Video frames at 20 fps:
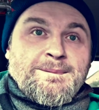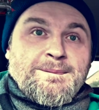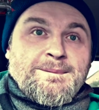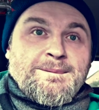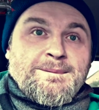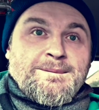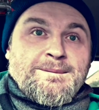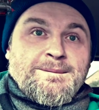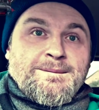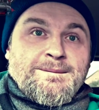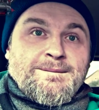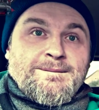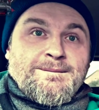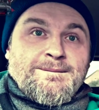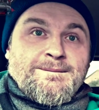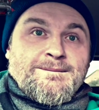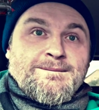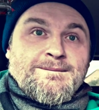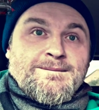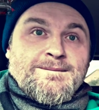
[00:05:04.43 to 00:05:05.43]

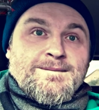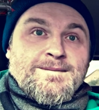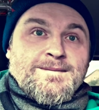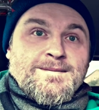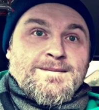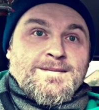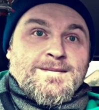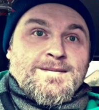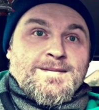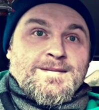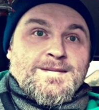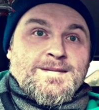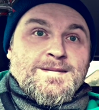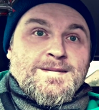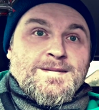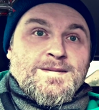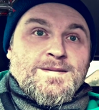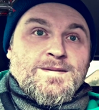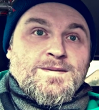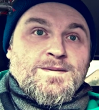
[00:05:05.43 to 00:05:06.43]

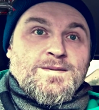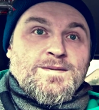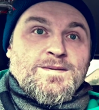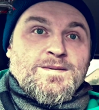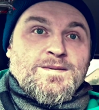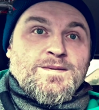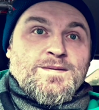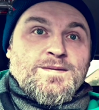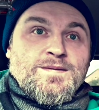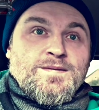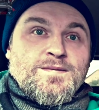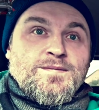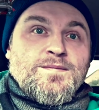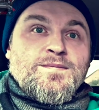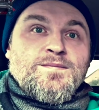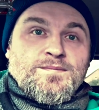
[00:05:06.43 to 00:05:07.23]
No words are spoken by the person on screen.